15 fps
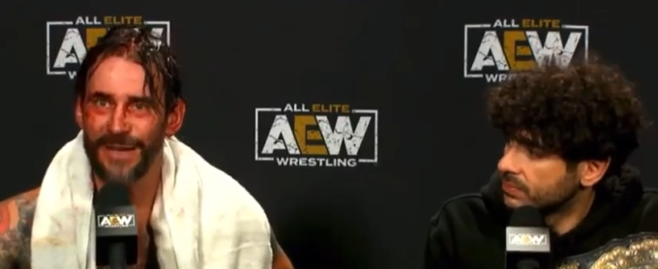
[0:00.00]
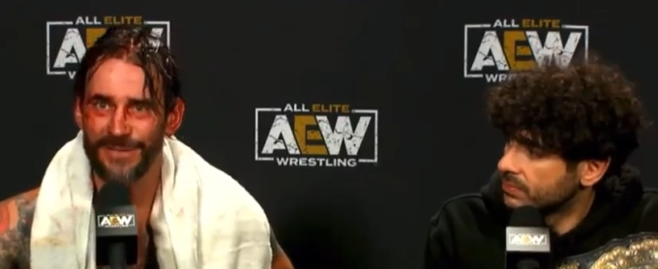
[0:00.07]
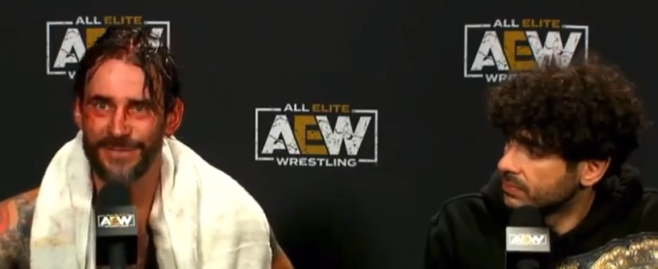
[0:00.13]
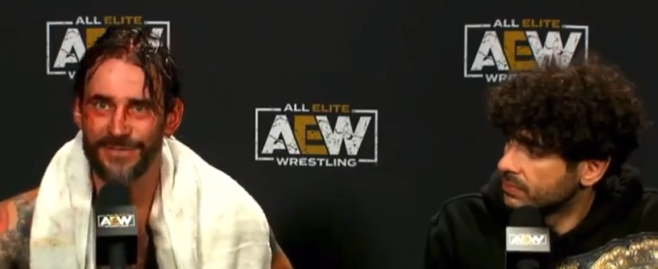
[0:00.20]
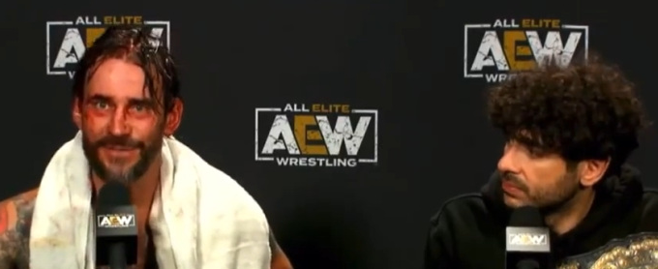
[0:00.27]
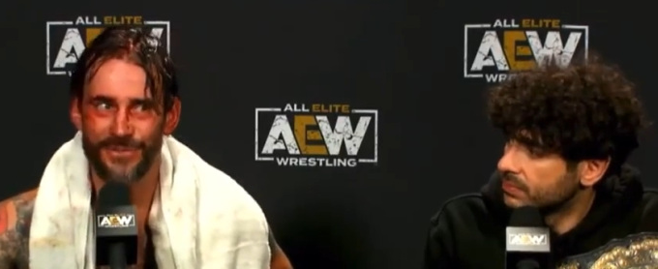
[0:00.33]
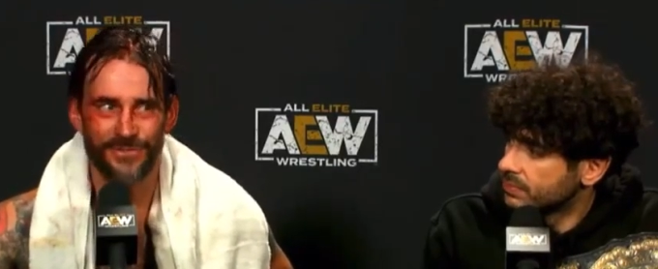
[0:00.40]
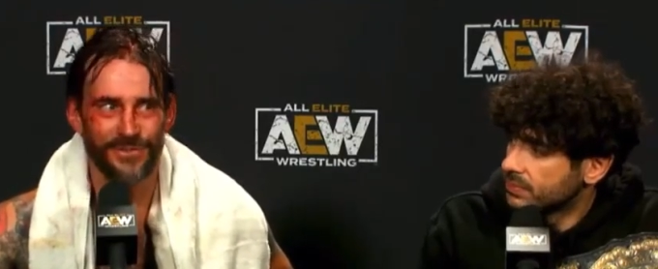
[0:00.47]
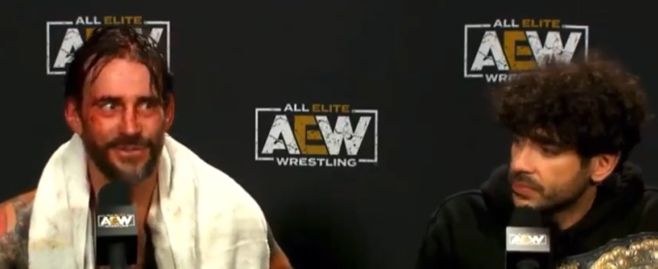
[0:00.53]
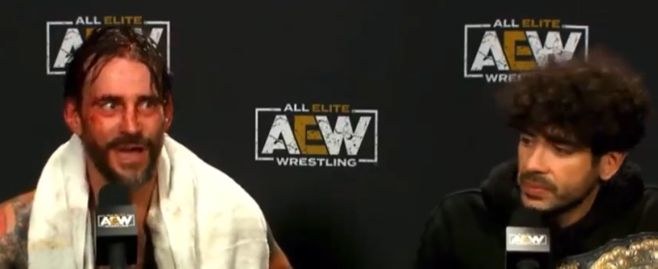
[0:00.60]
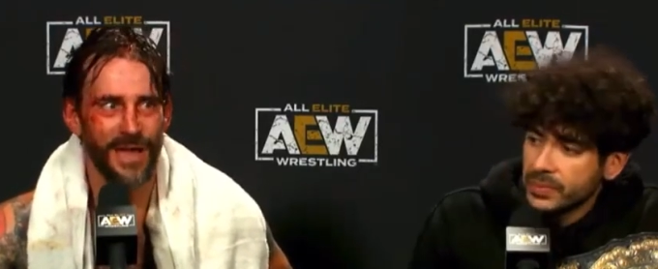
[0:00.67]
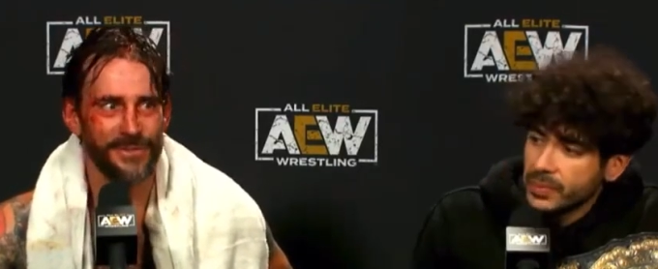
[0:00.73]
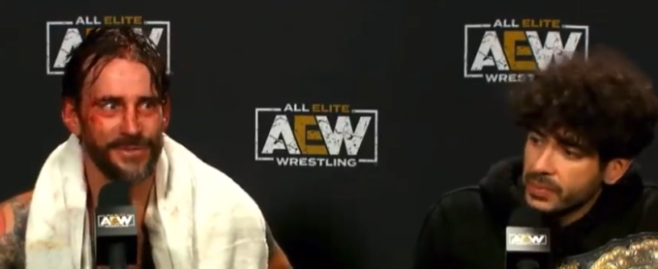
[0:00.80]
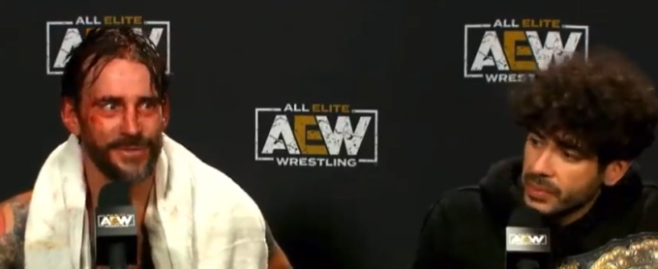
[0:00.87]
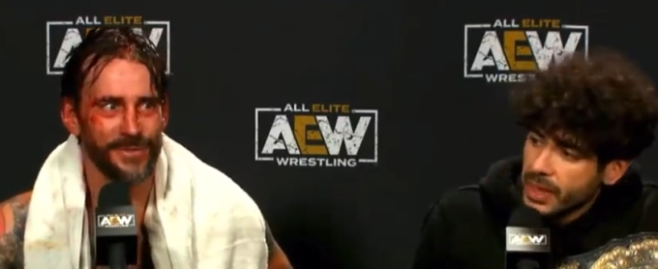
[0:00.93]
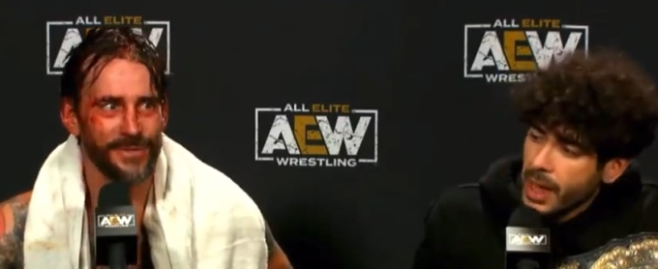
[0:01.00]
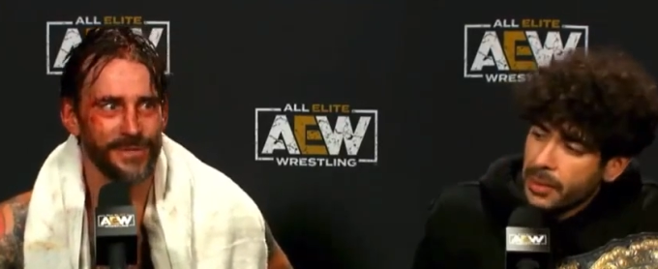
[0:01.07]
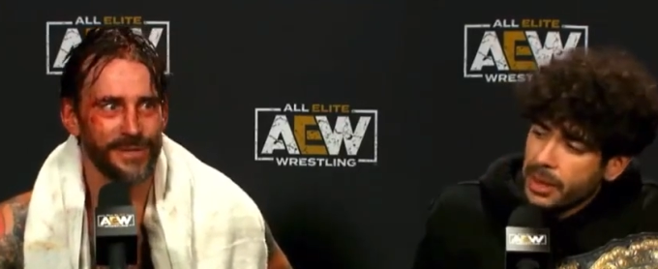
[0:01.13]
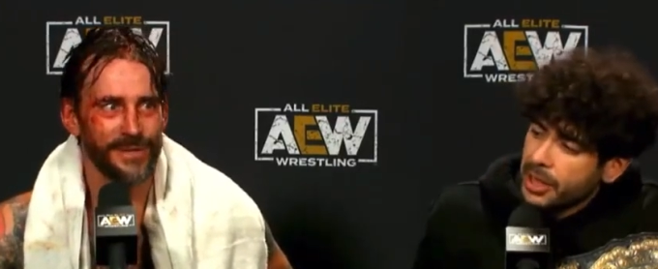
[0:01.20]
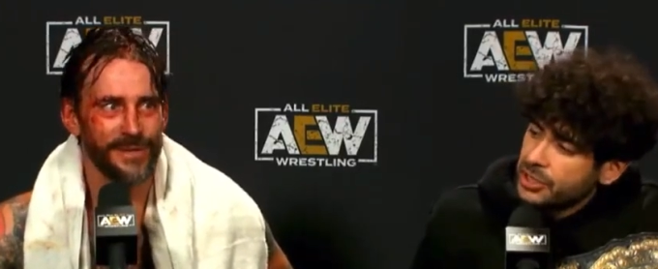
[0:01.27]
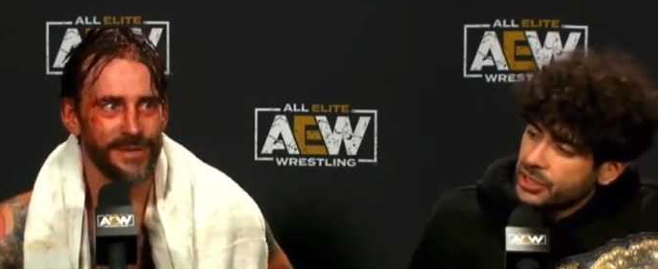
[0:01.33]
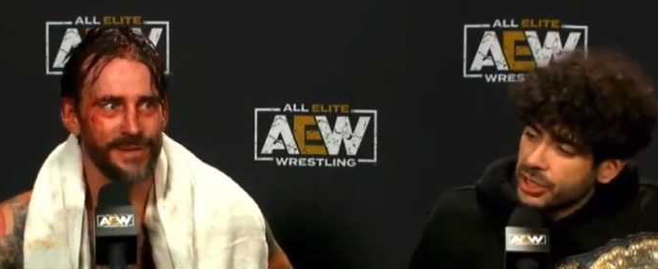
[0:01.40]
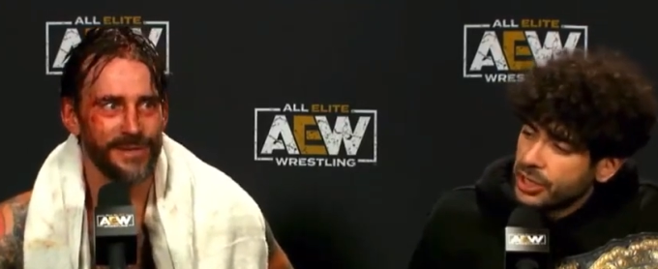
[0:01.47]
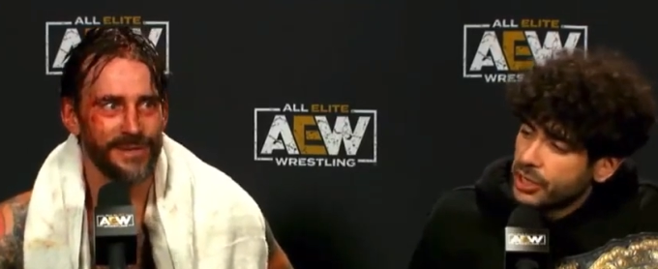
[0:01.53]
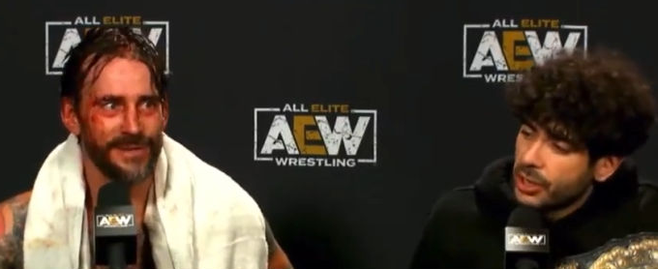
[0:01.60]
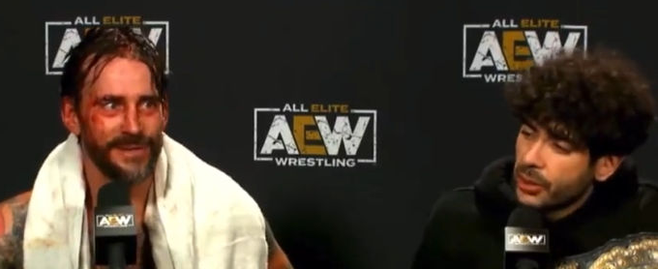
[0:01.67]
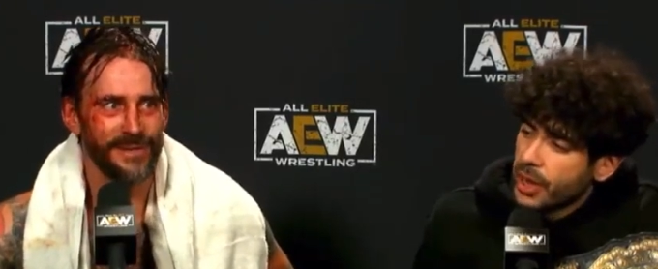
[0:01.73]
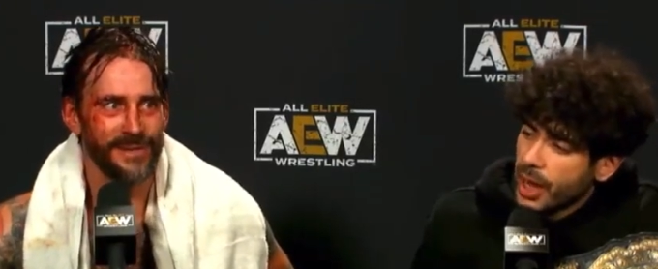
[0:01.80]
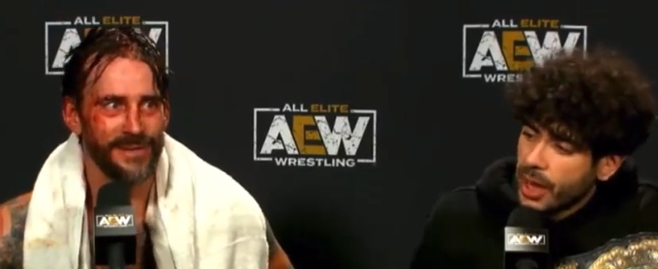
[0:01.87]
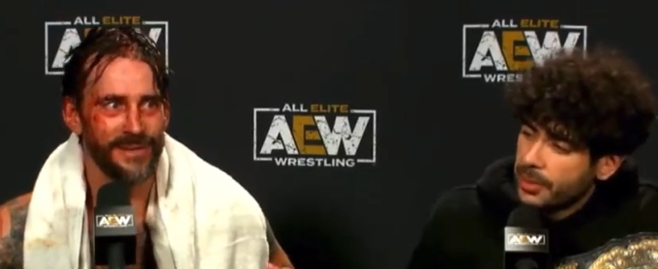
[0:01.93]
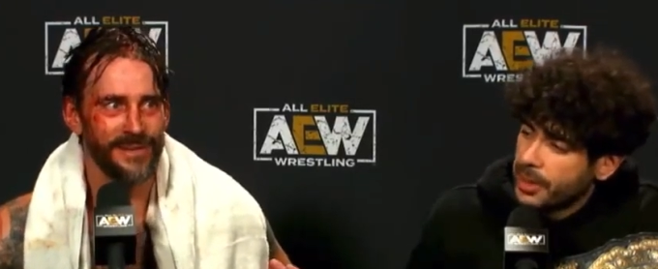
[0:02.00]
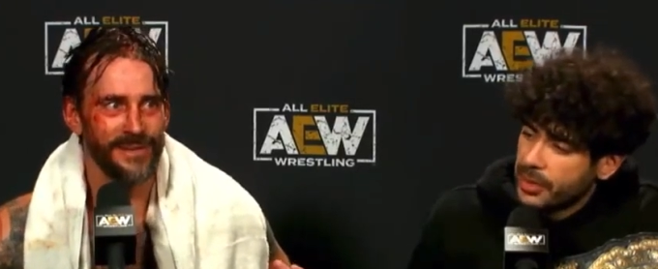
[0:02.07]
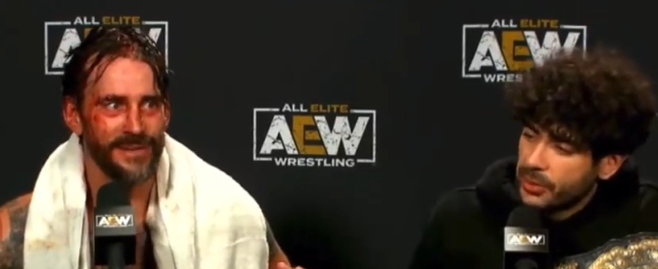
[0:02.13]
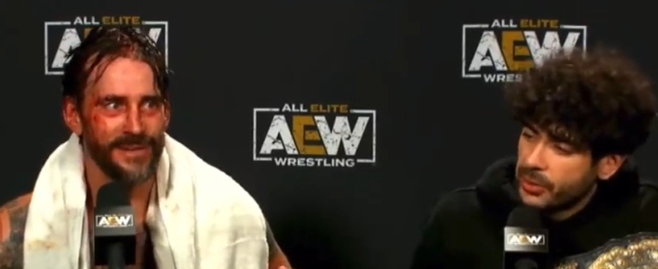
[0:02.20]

Speaker 1: decision not to. Yeah, but I
Speaker 2: shouldn't have no commented